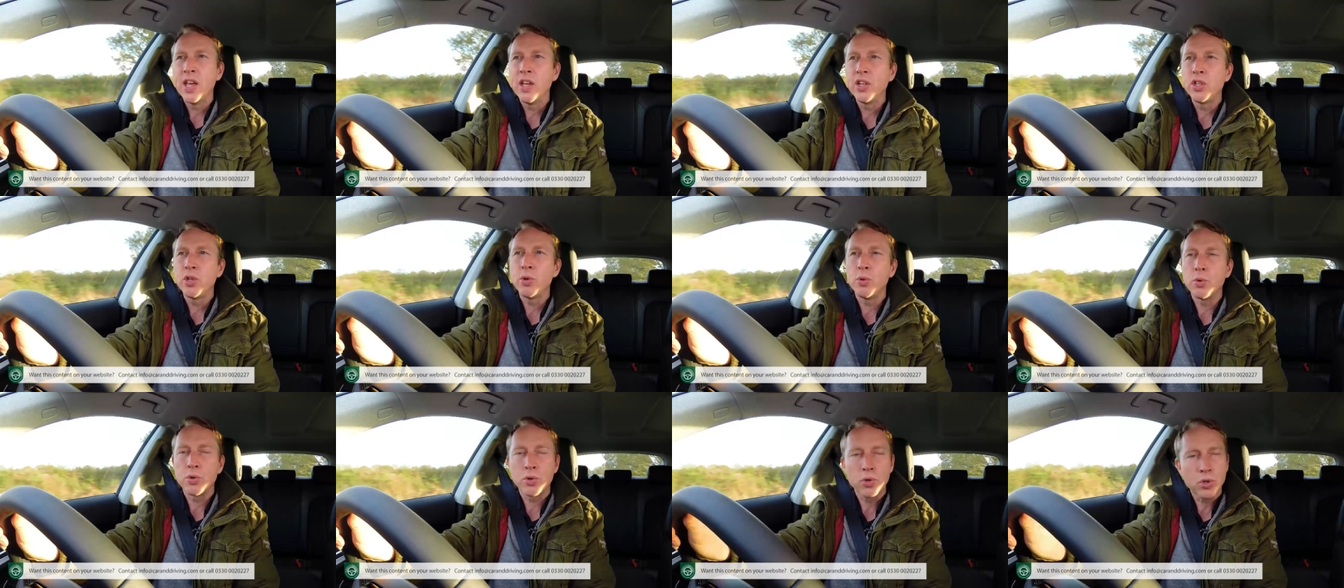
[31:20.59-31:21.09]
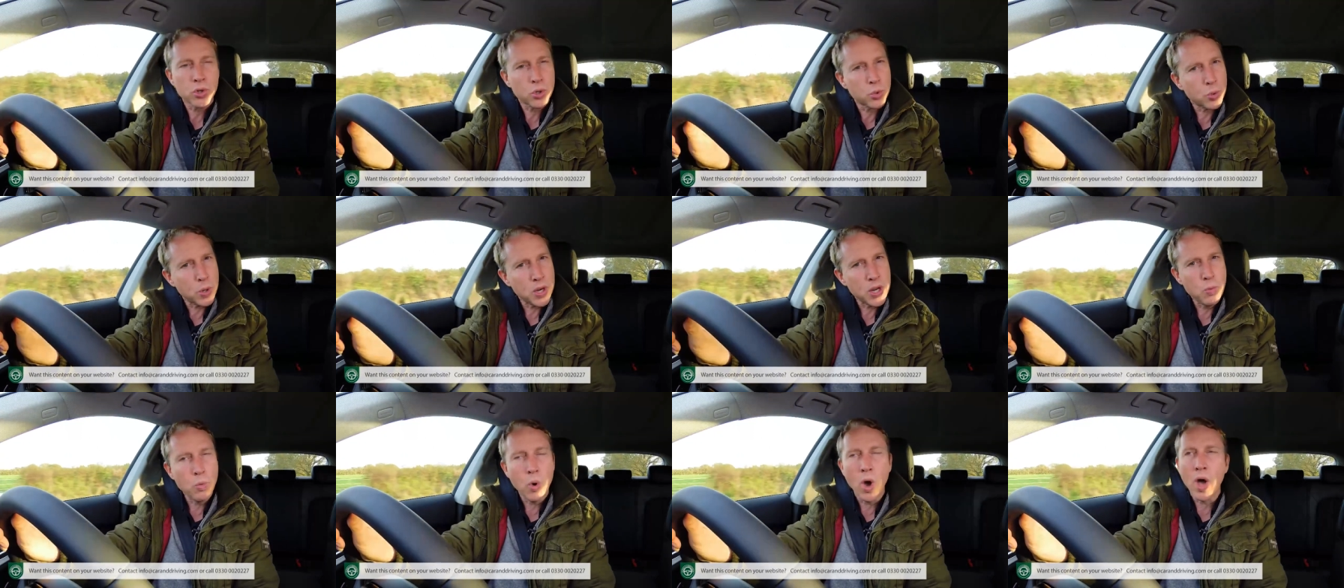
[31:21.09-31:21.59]
and
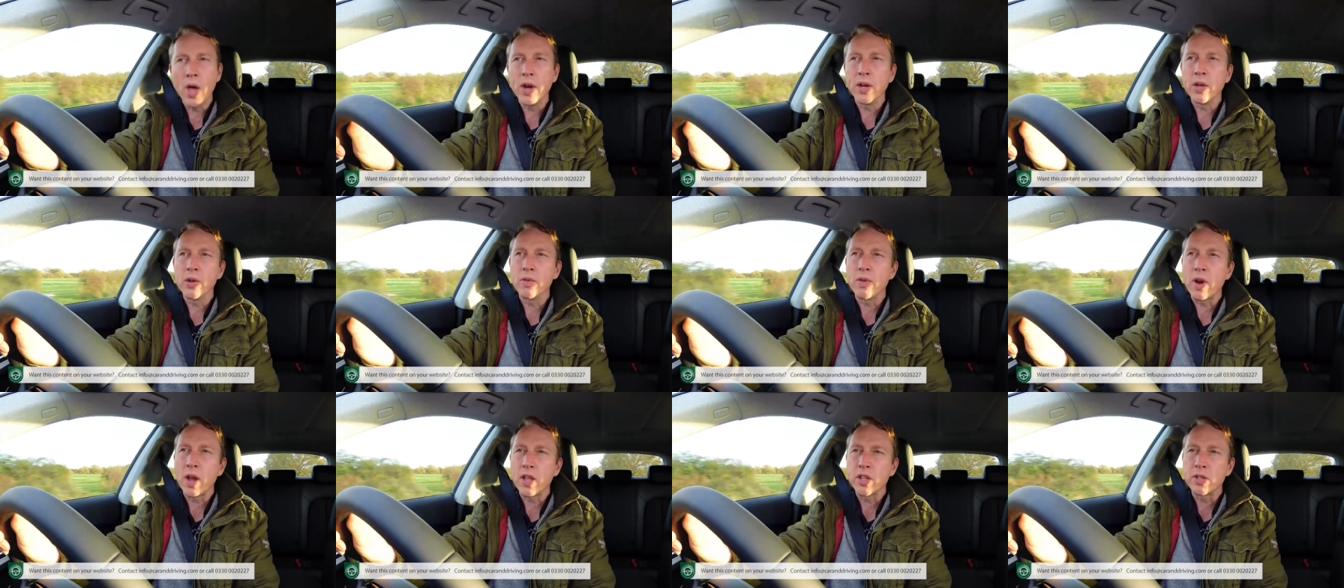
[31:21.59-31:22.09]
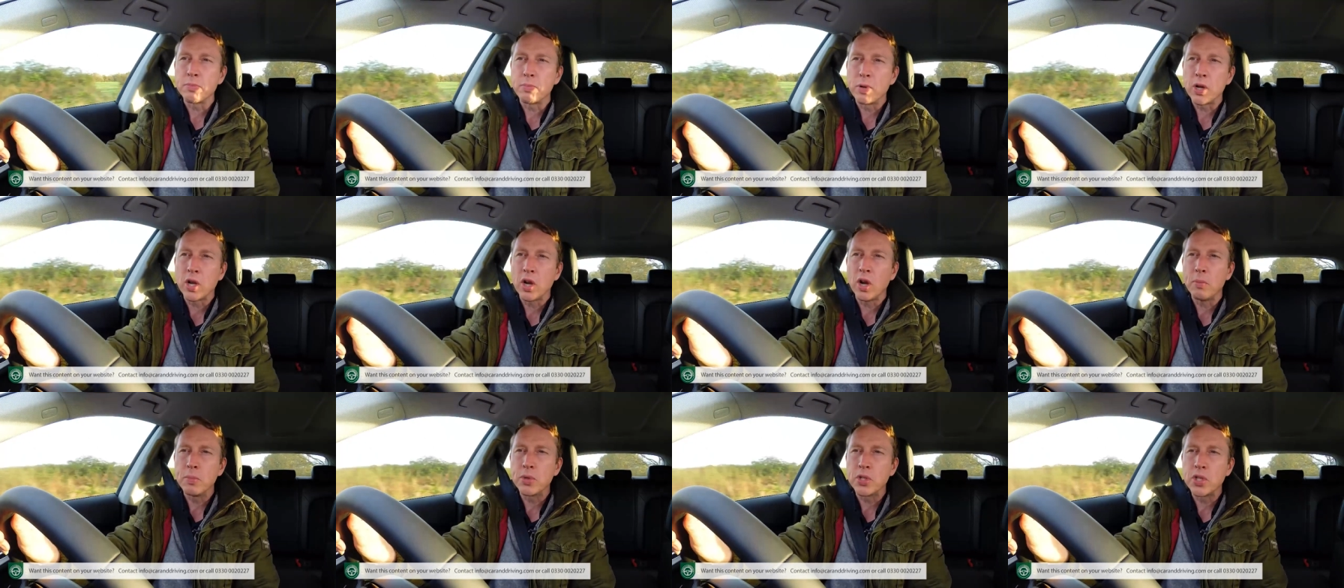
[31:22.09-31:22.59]
221 grams per
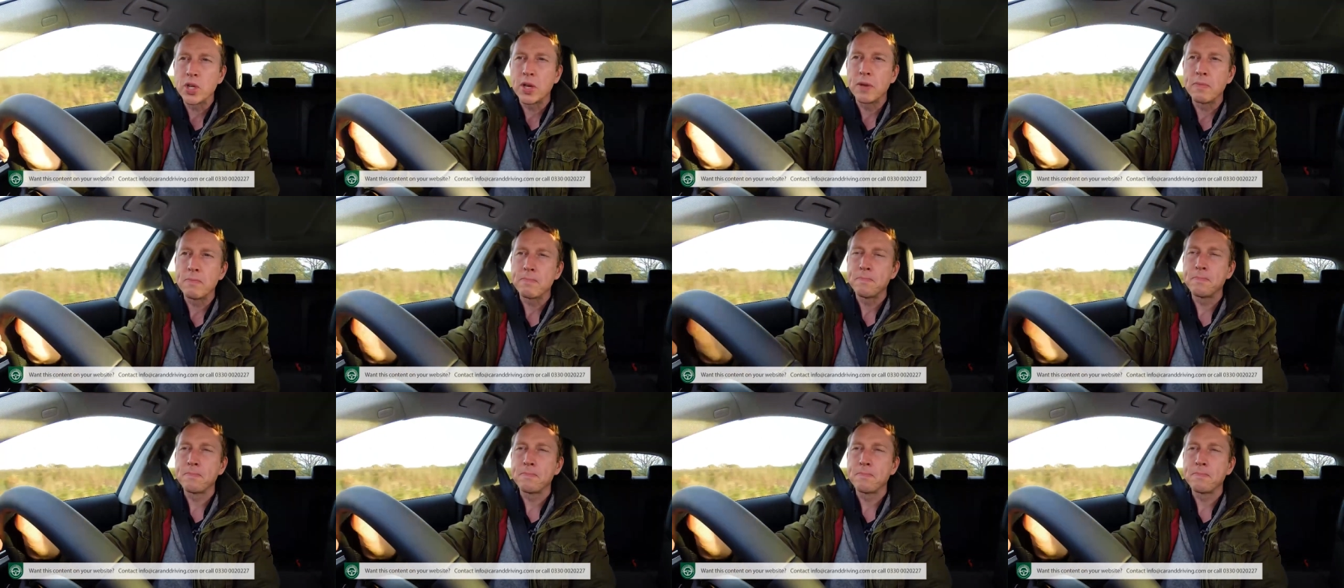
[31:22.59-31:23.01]
kilometre.